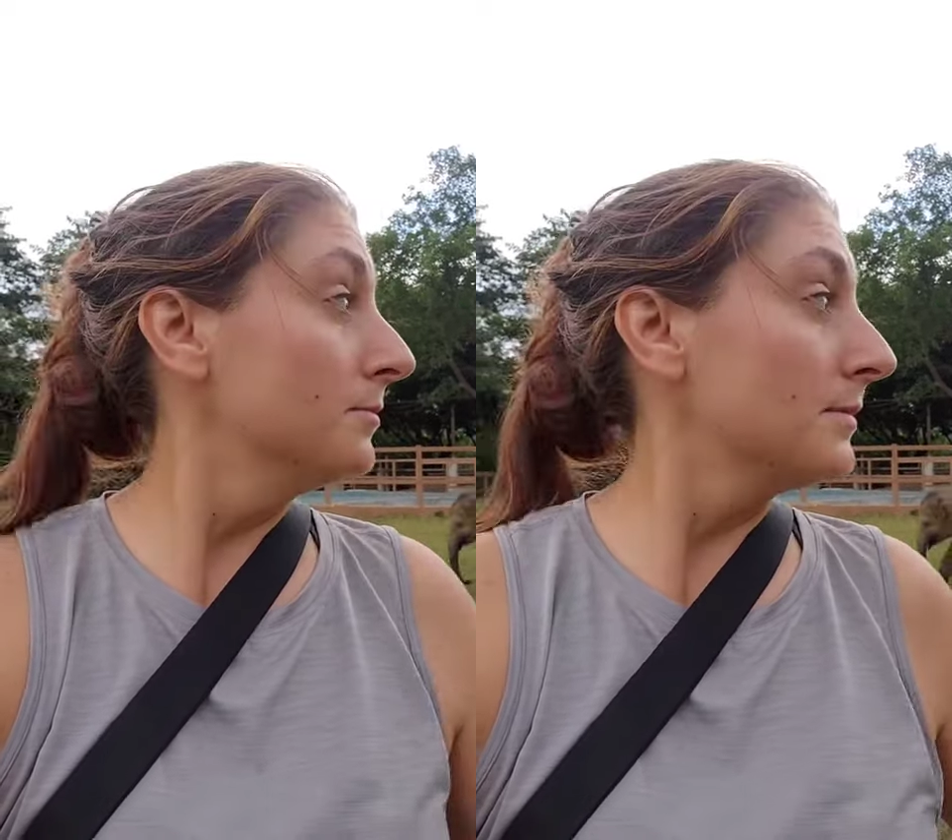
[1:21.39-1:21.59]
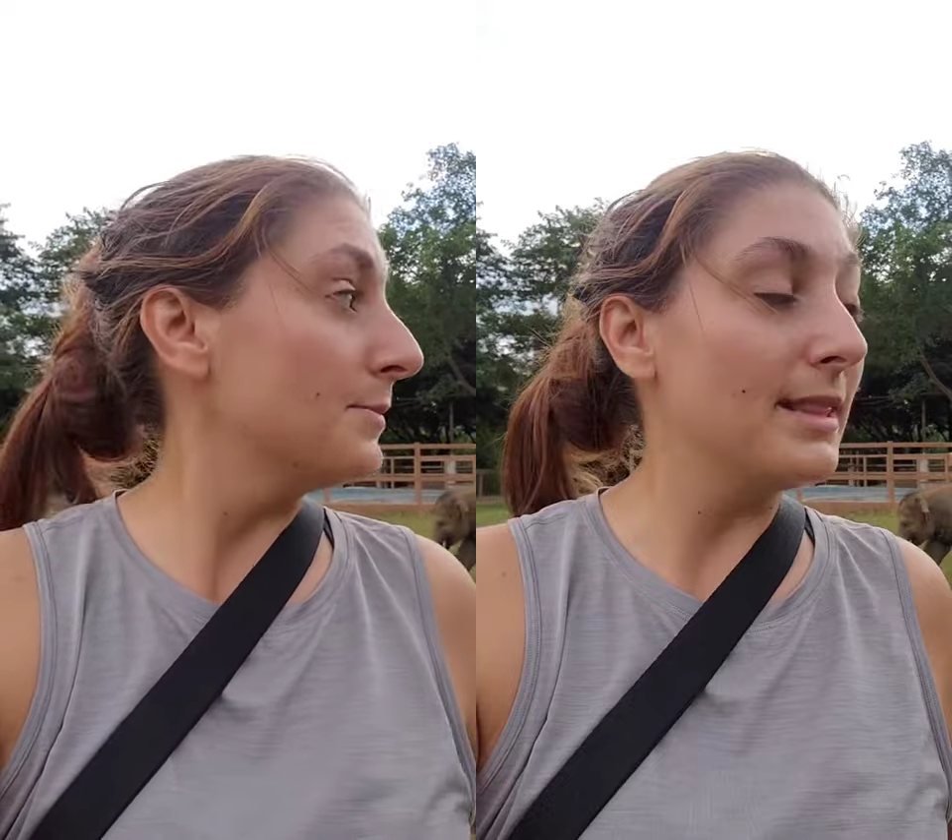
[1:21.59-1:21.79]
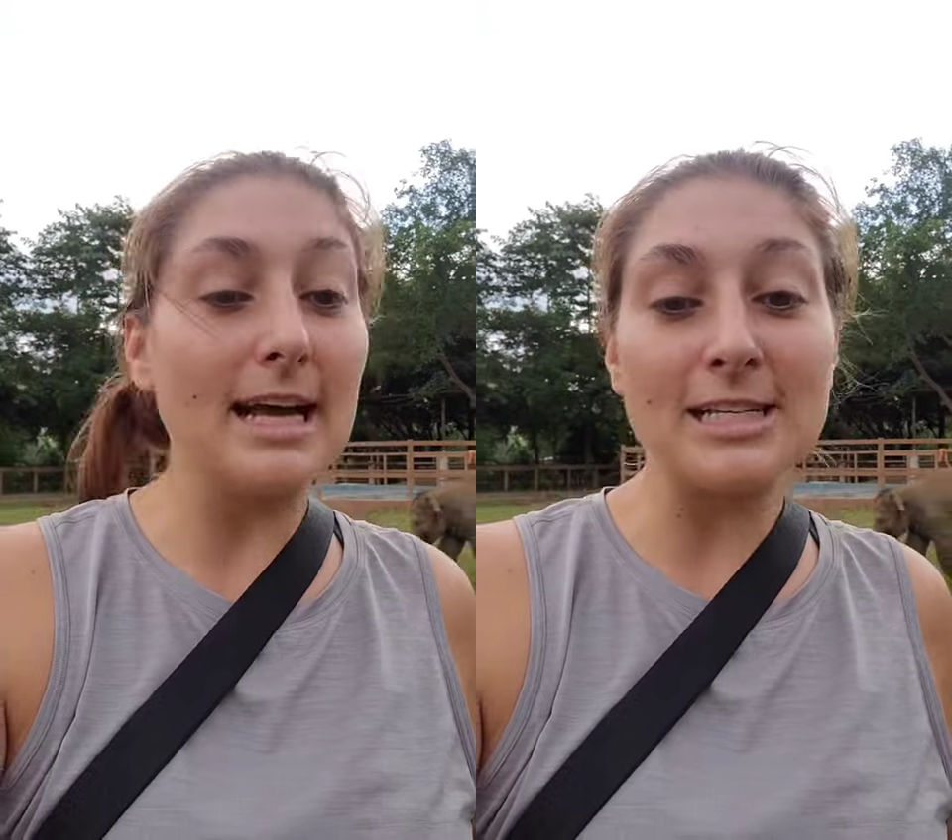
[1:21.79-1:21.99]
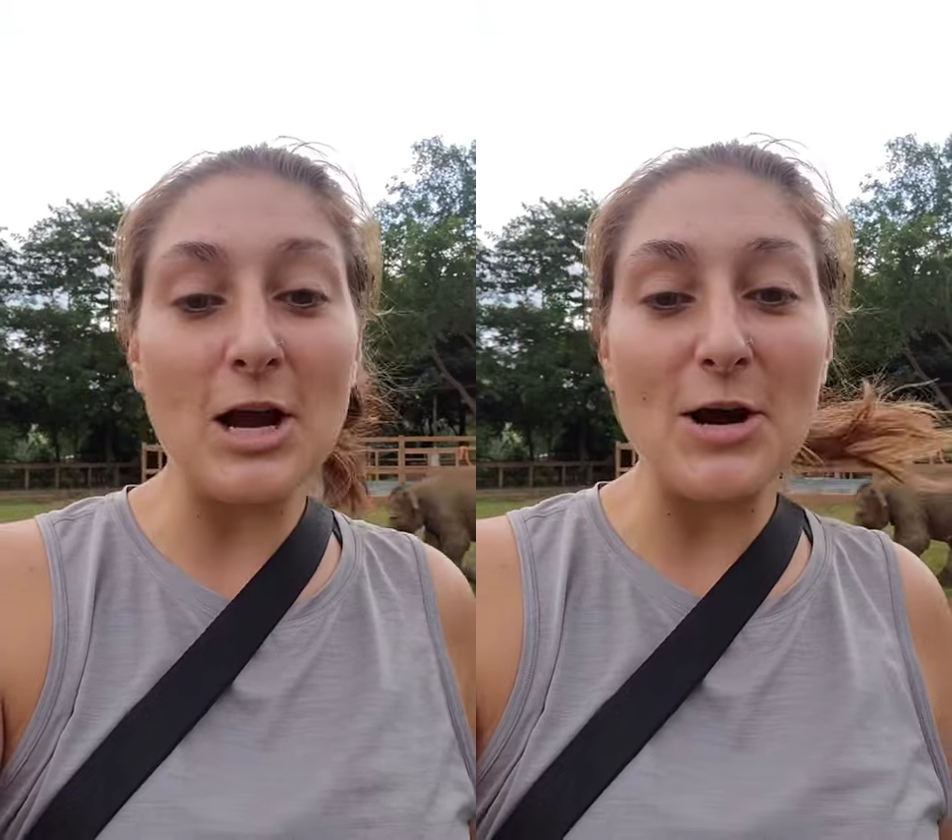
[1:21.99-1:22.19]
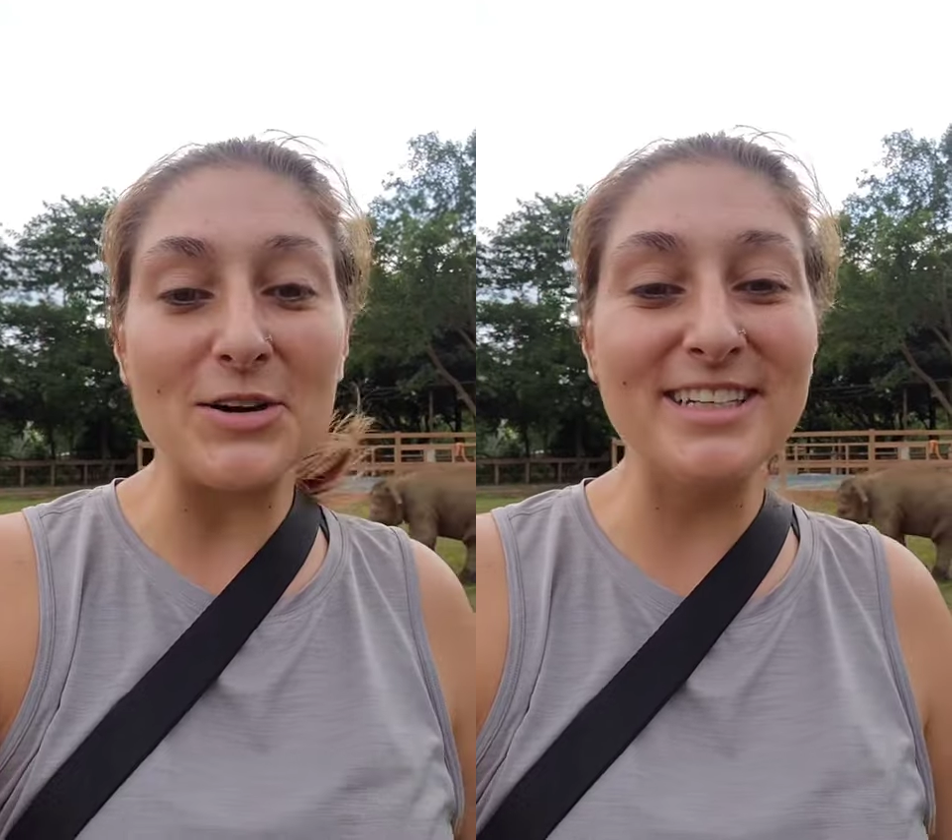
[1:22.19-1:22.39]
I mean, that's
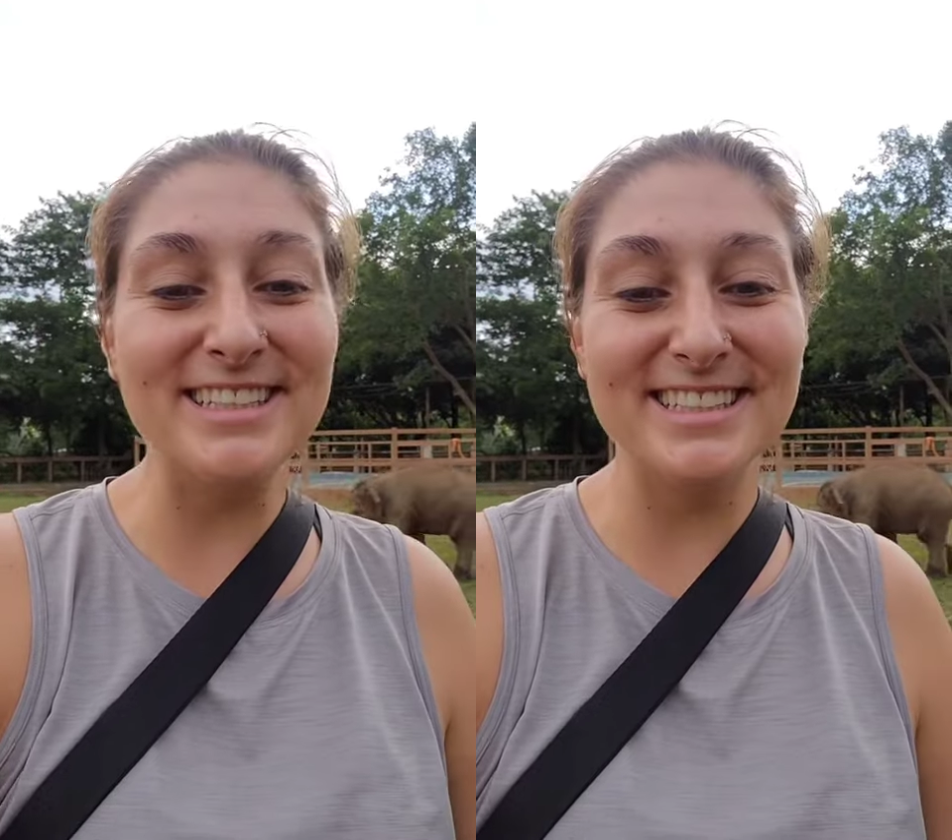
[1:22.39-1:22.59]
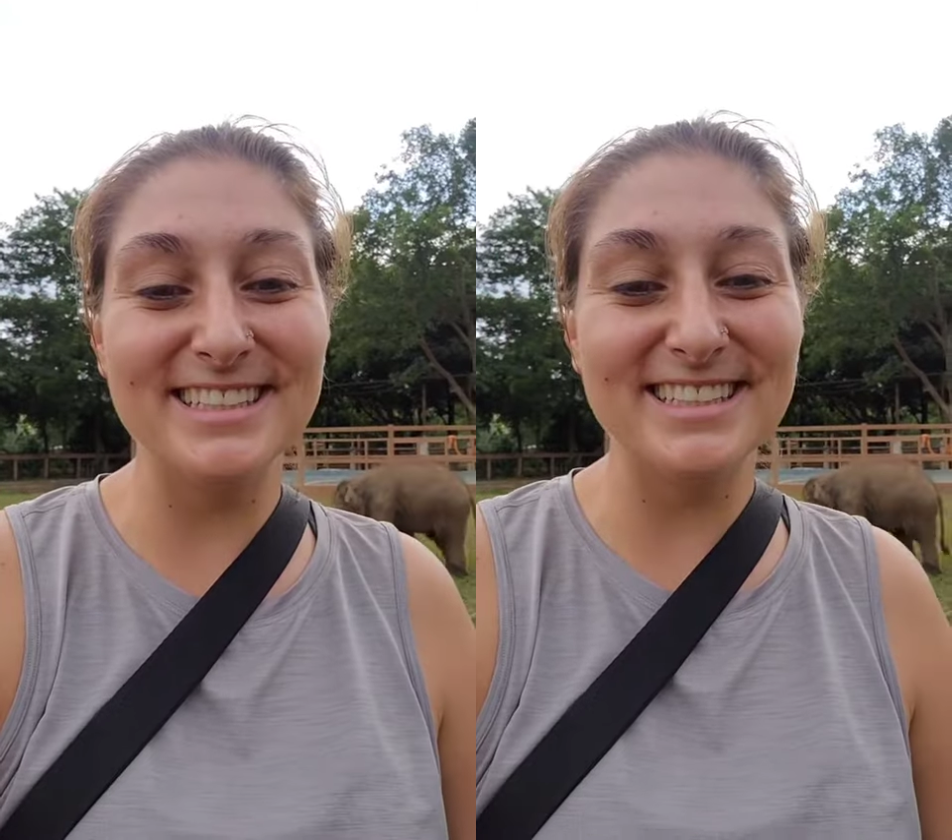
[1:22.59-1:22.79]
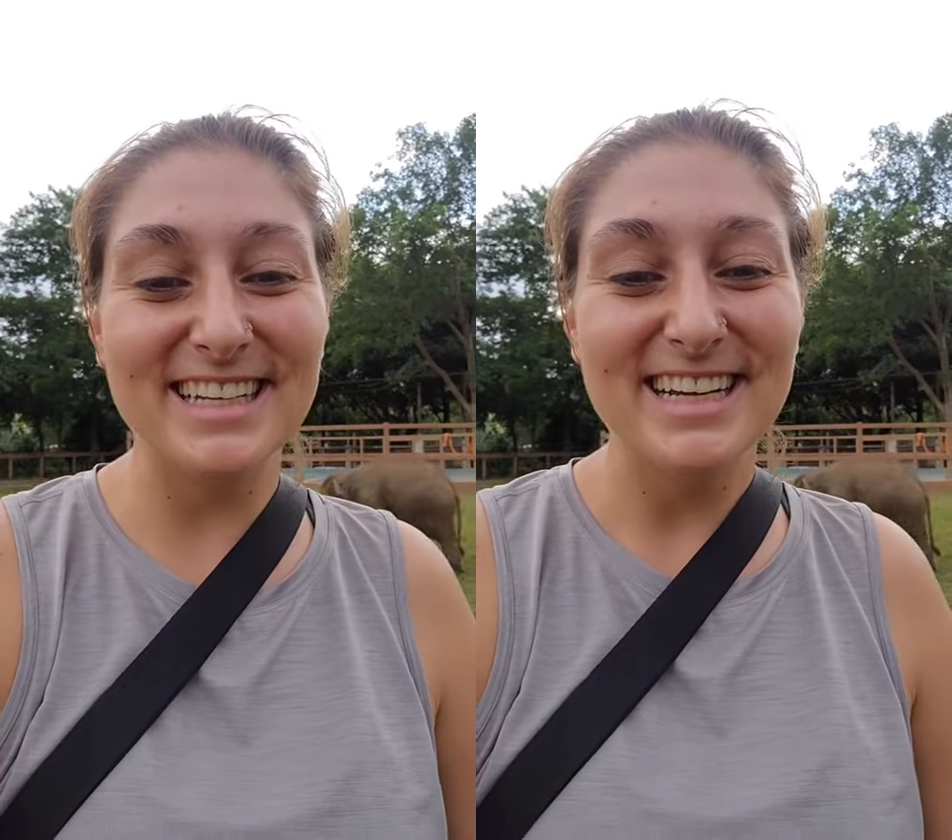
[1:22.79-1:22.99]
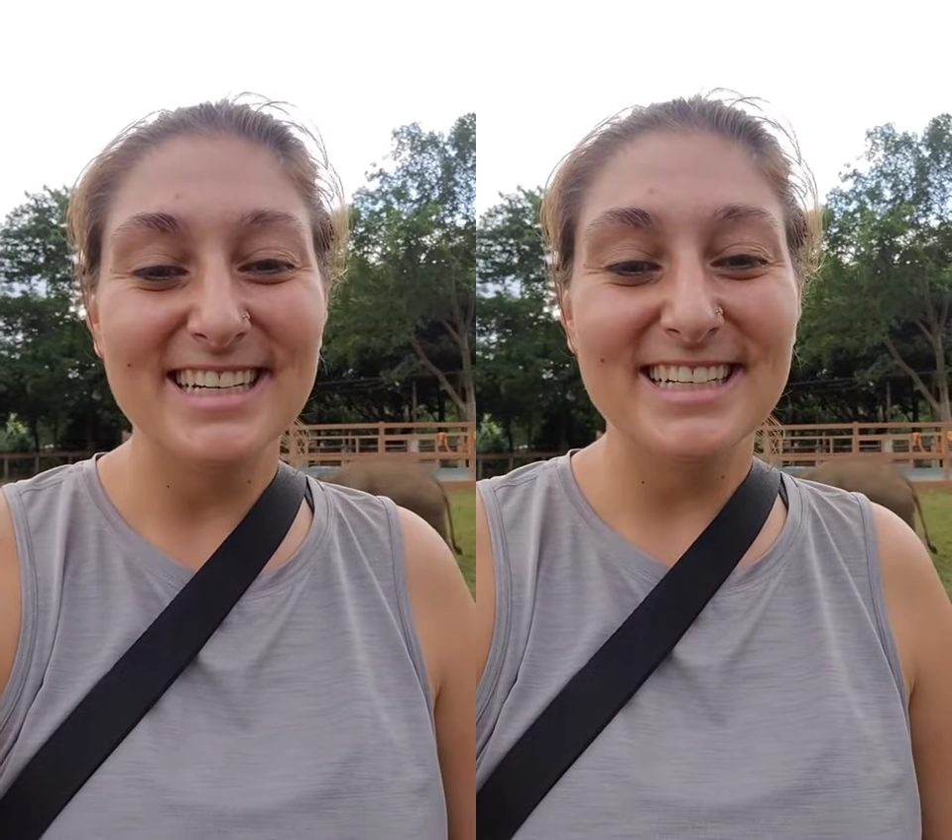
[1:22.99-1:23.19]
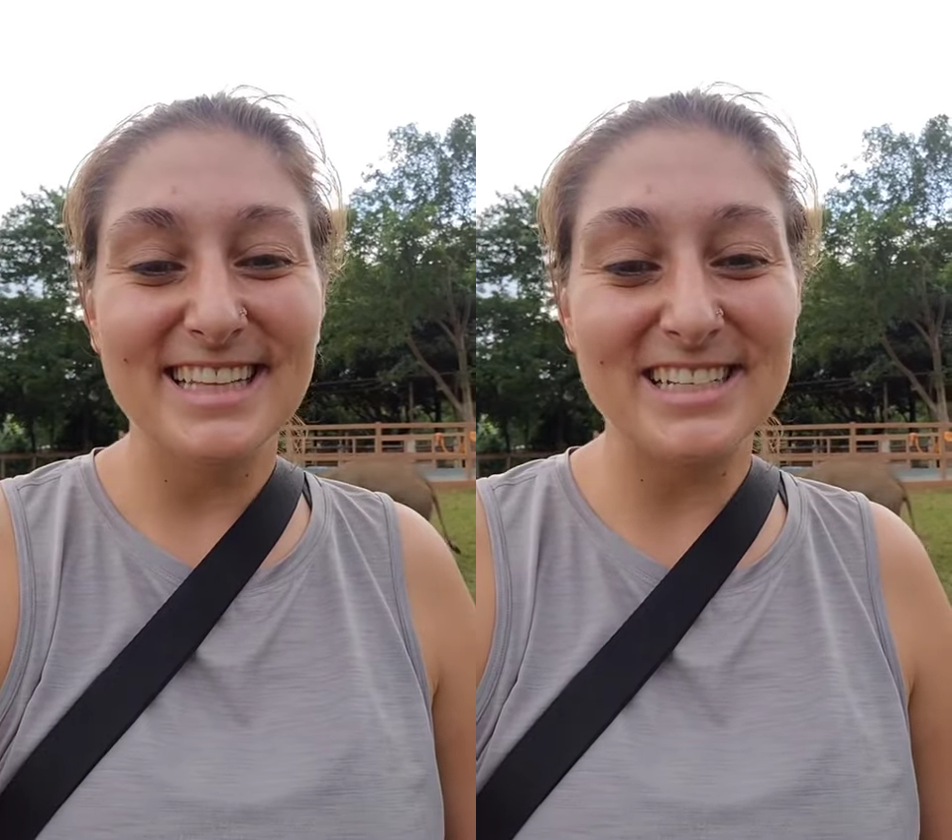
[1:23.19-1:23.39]
how
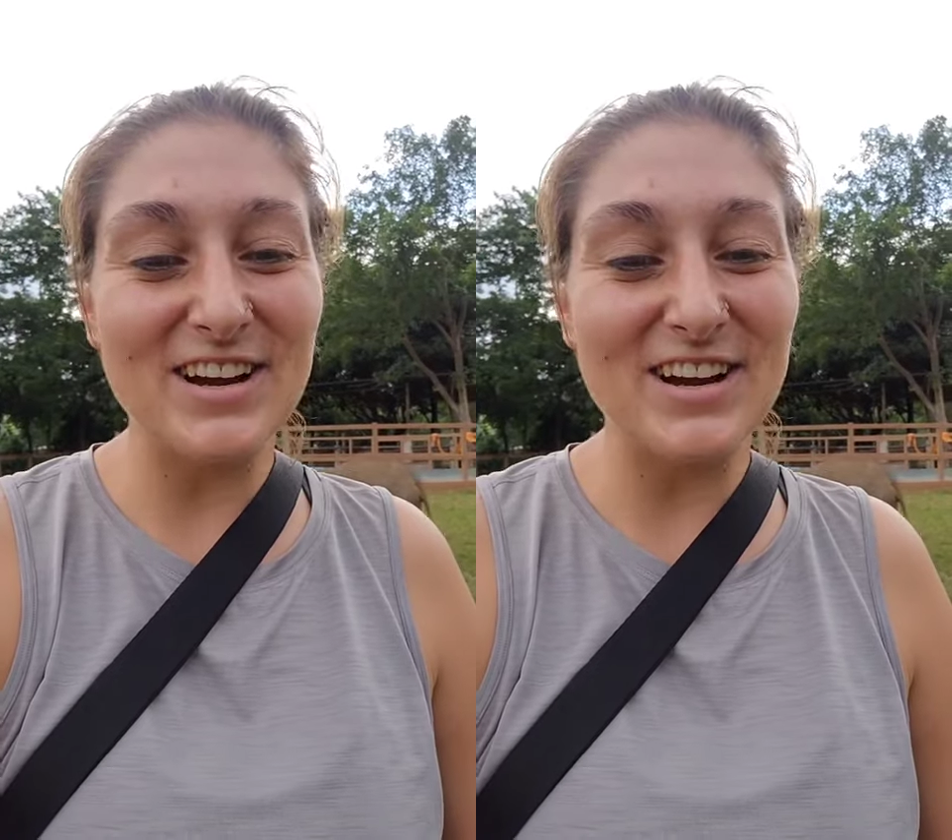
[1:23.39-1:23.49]
that's